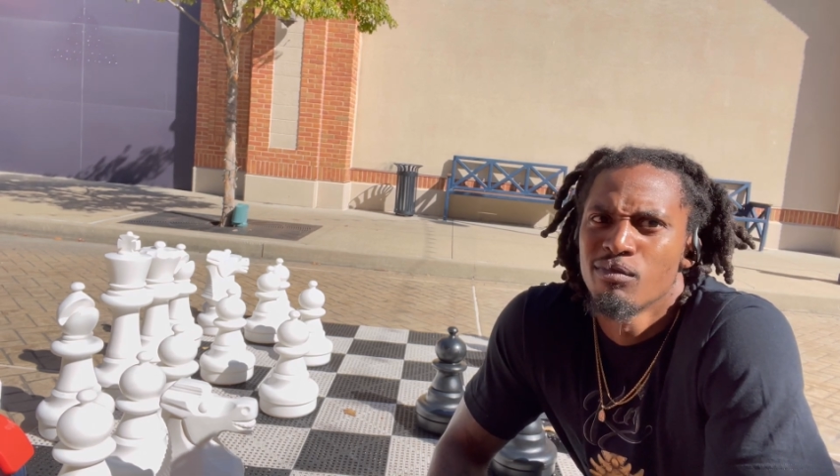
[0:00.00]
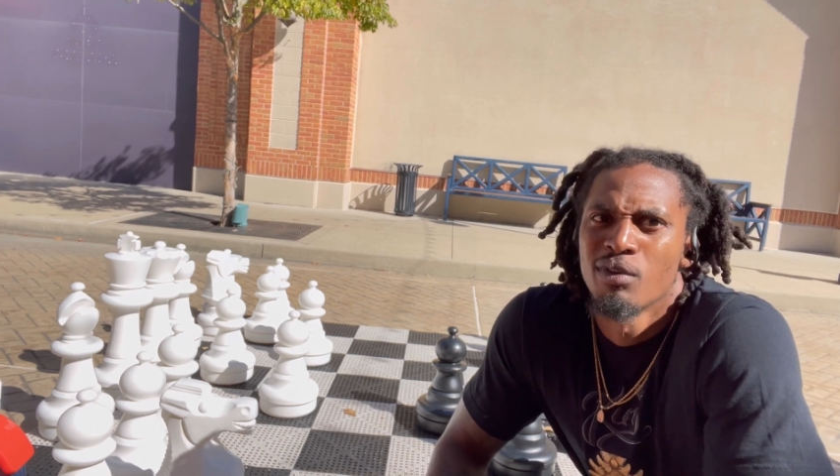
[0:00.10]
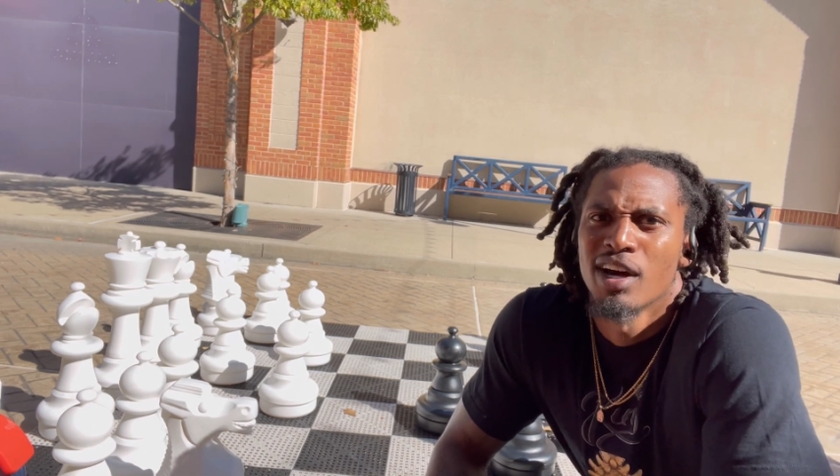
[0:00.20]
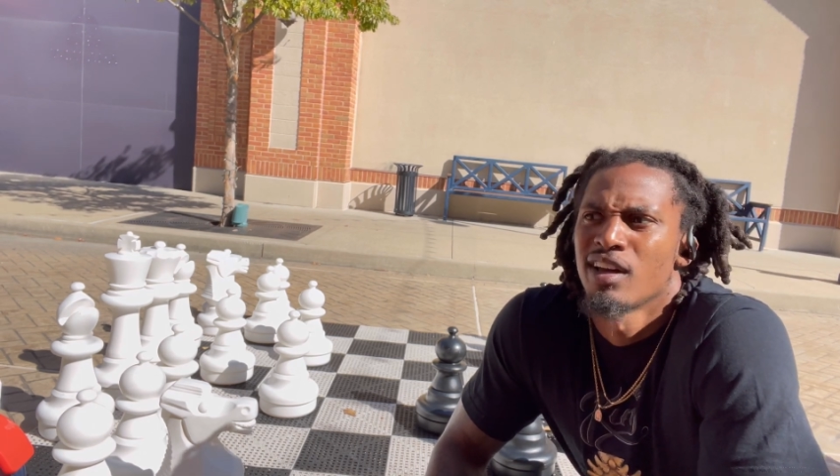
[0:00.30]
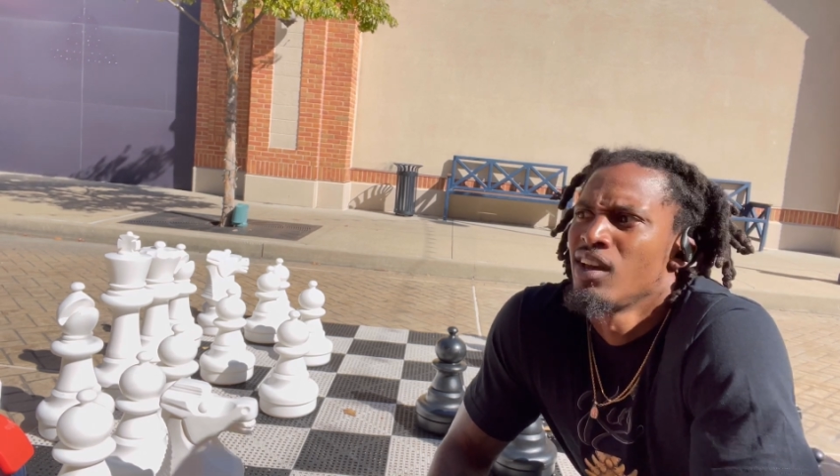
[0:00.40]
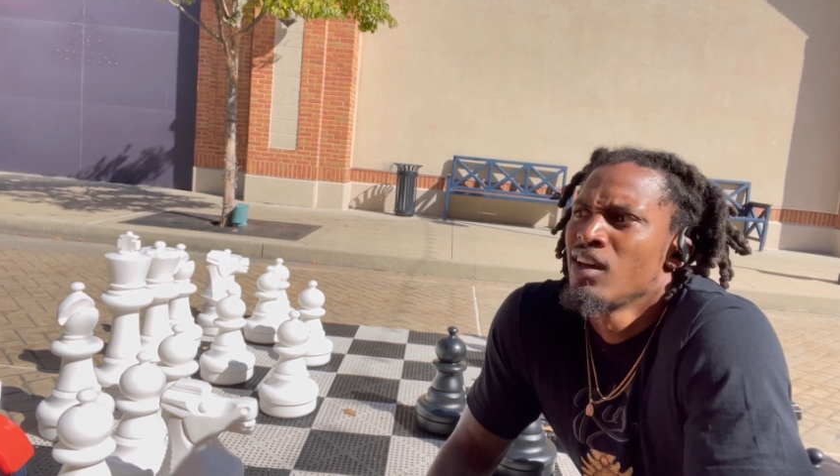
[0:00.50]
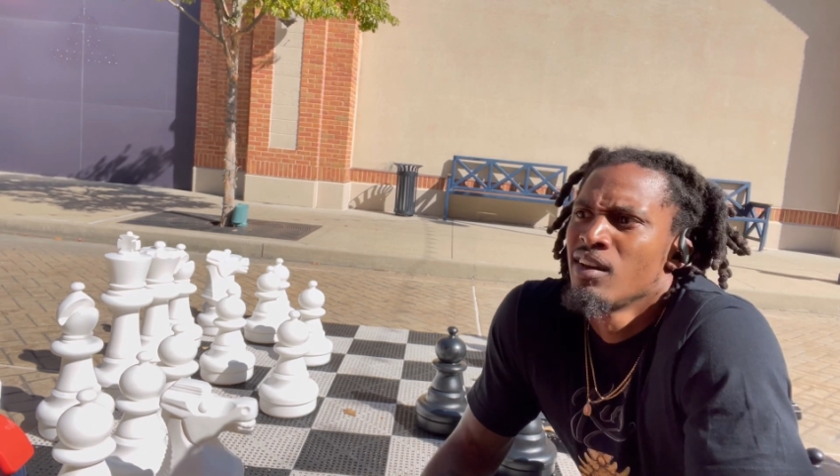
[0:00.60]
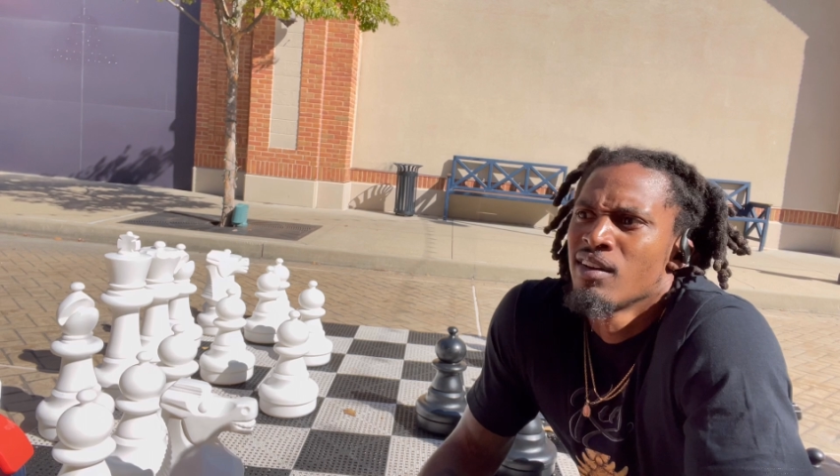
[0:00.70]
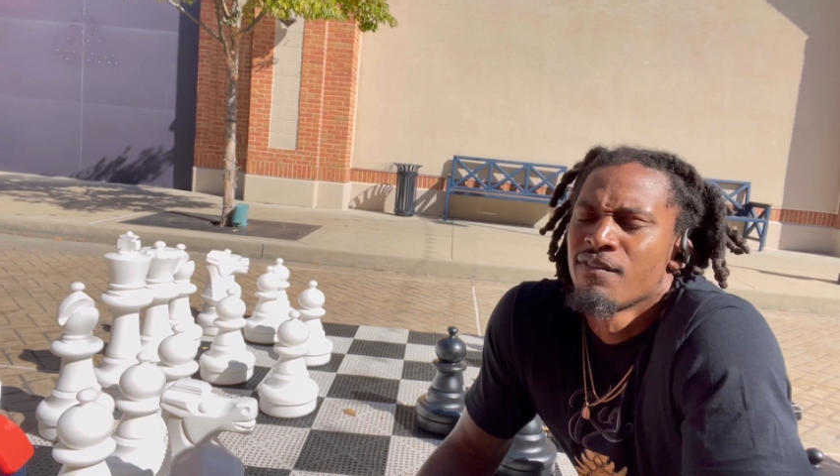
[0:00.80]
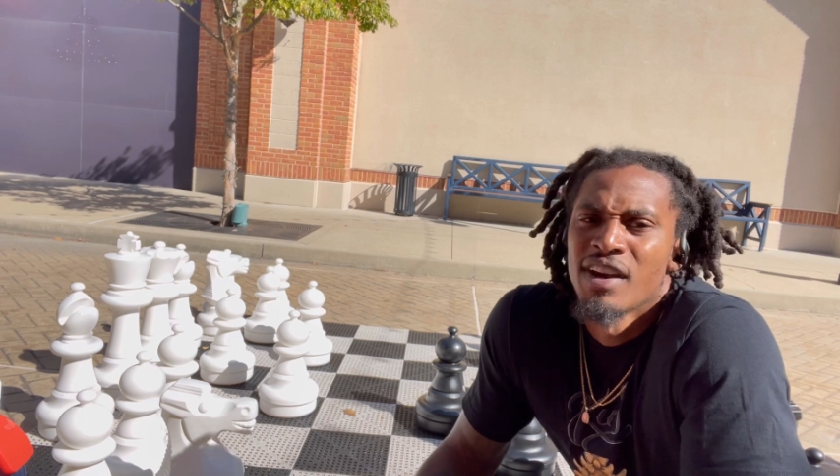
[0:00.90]
what,
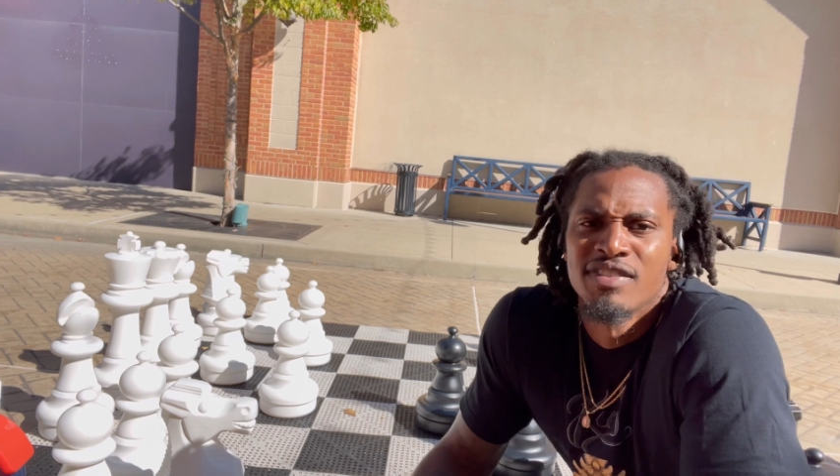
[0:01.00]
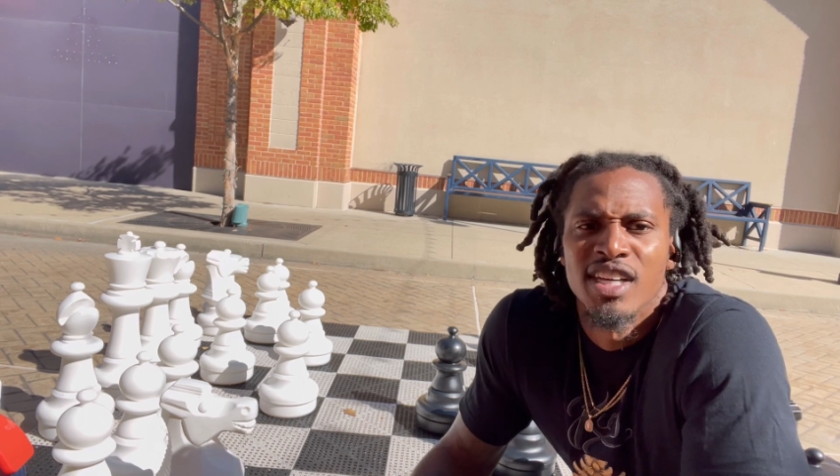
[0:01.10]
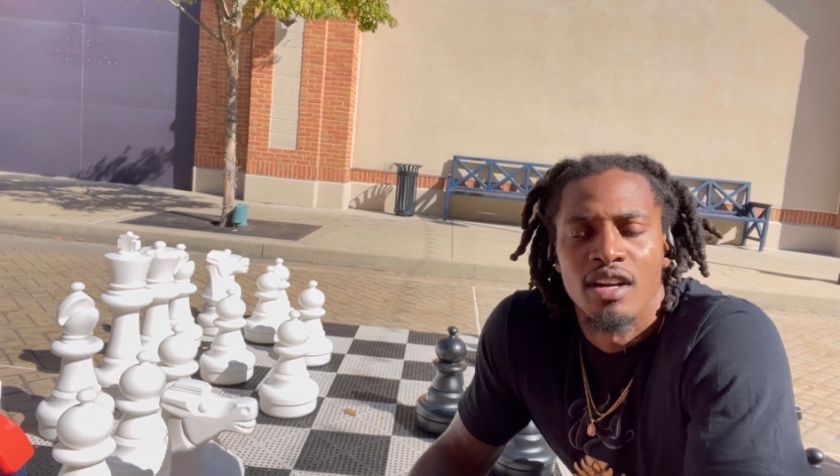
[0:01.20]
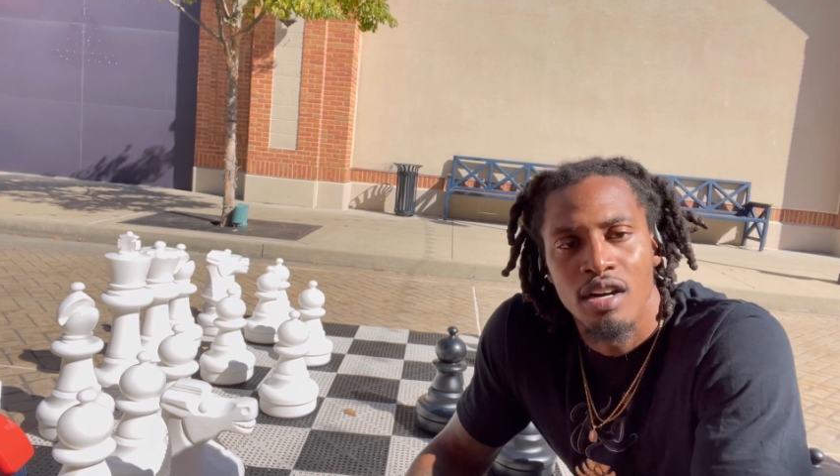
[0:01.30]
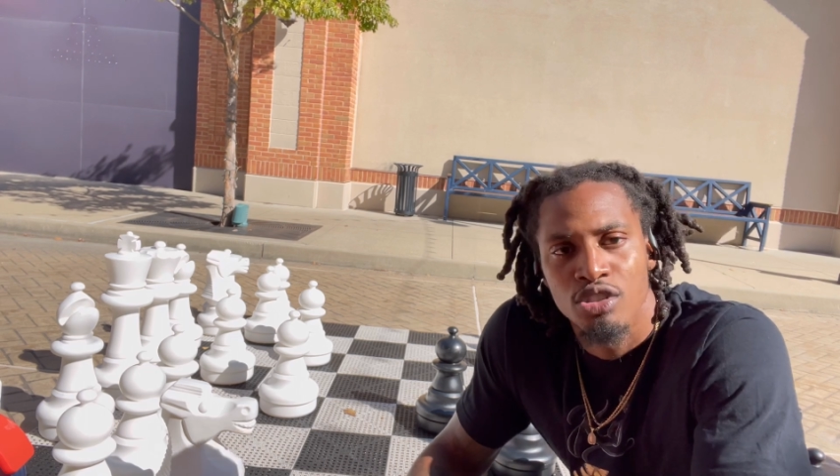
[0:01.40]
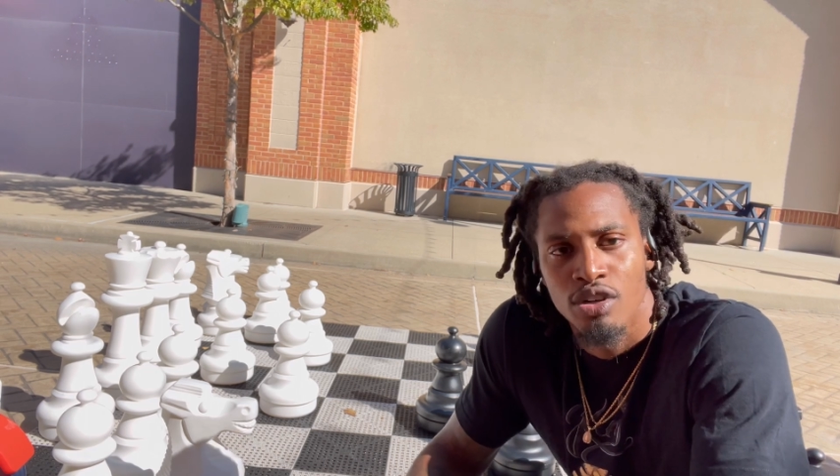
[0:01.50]
$1,500.